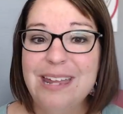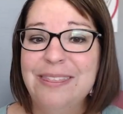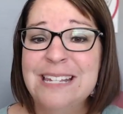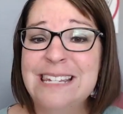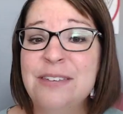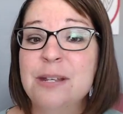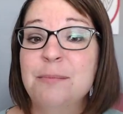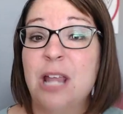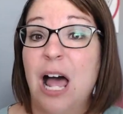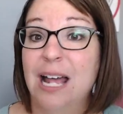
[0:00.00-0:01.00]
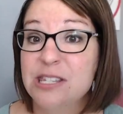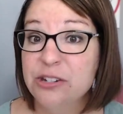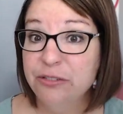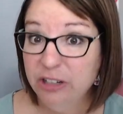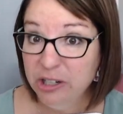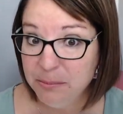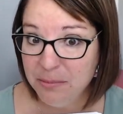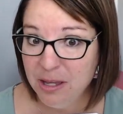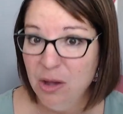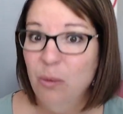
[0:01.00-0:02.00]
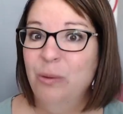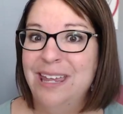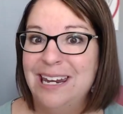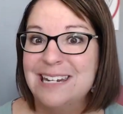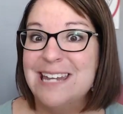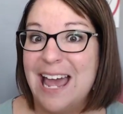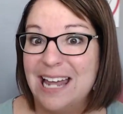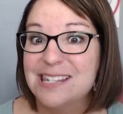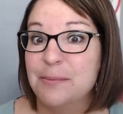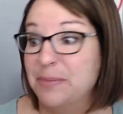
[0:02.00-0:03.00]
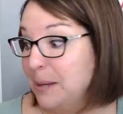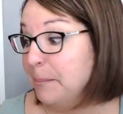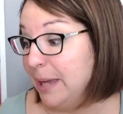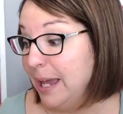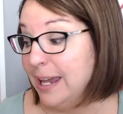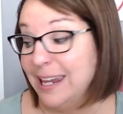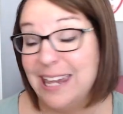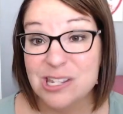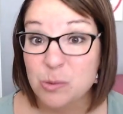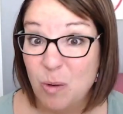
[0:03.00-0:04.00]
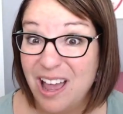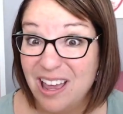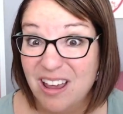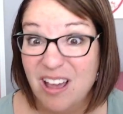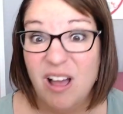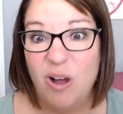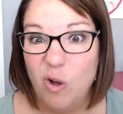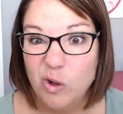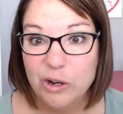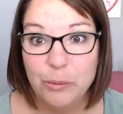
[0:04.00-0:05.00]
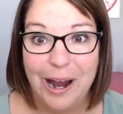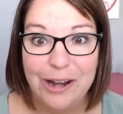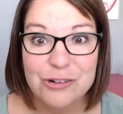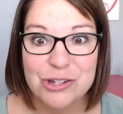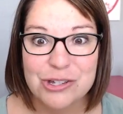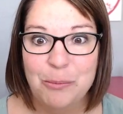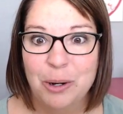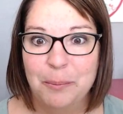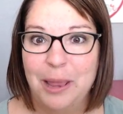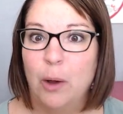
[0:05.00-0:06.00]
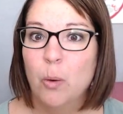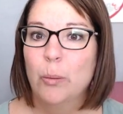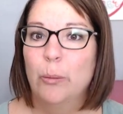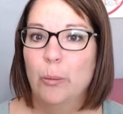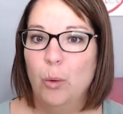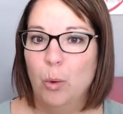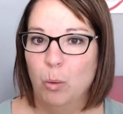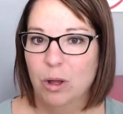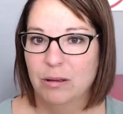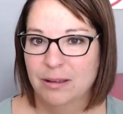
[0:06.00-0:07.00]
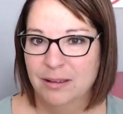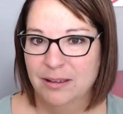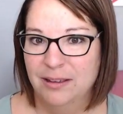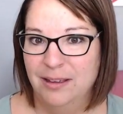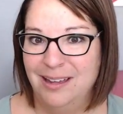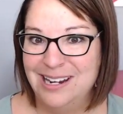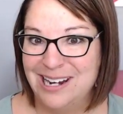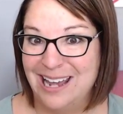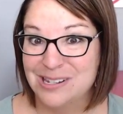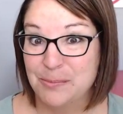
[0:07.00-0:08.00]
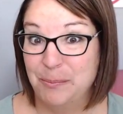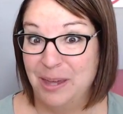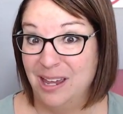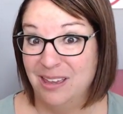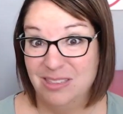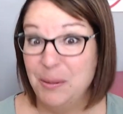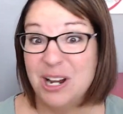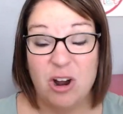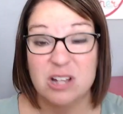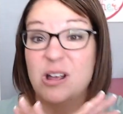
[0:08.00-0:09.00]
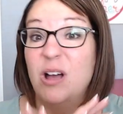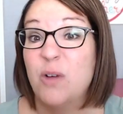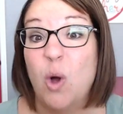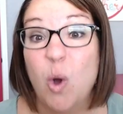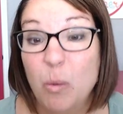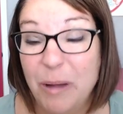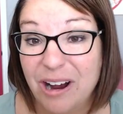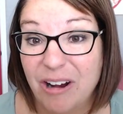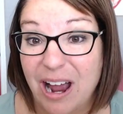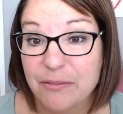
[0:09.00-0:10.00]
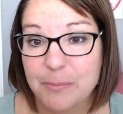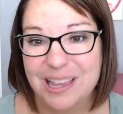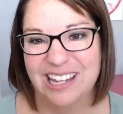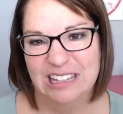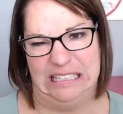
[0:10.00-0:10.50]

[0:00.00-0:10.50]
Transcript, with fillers: This gives them lots of room when they need to add something big. And guess what? All your writers at some point are going to be like, whoa, I need to add something big. They might cross off a whole paragraph and be like,